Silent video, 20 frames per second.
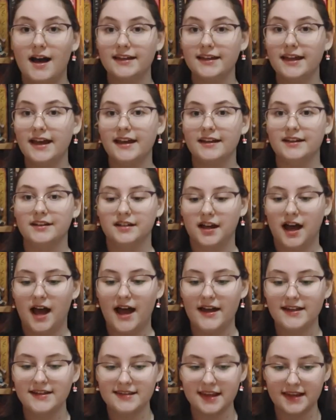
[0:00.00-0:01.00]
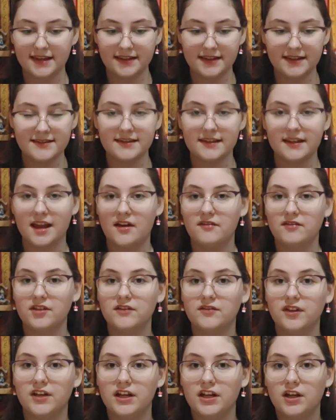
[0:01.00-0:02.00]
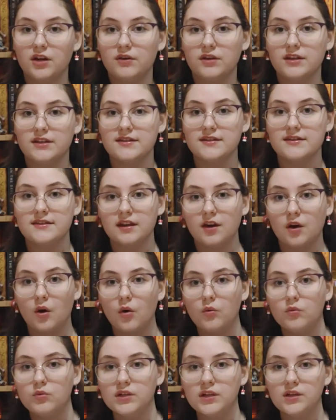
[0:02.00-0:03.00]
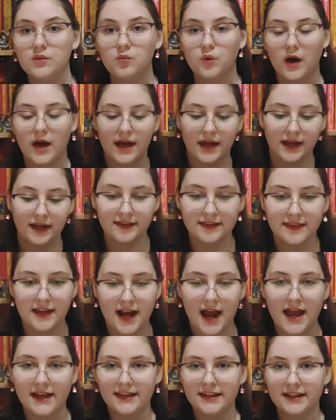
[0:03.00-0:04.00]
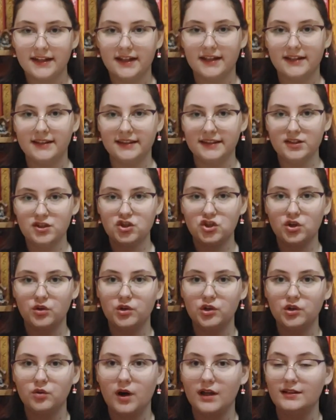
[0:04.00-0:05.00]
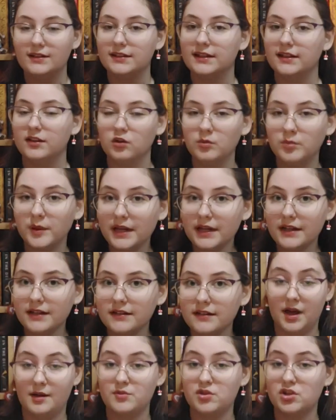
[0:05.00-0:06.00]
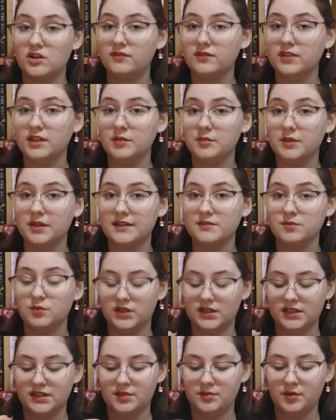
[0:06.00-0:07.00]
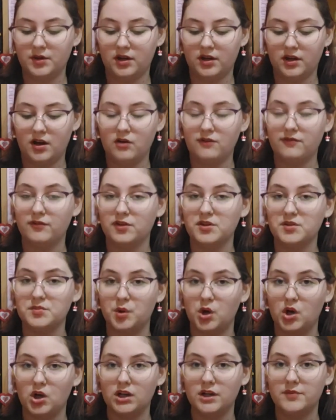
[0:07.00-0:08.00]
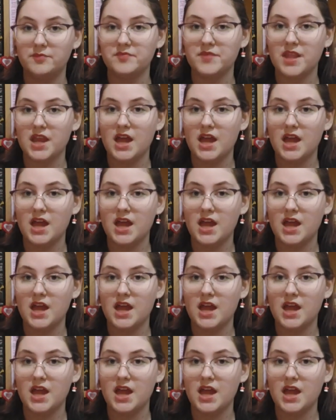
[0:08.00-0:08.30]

Again, I say this in every video, this is the only way that I can at least show you a little bit. I'm shuffling because we need to pick our first book.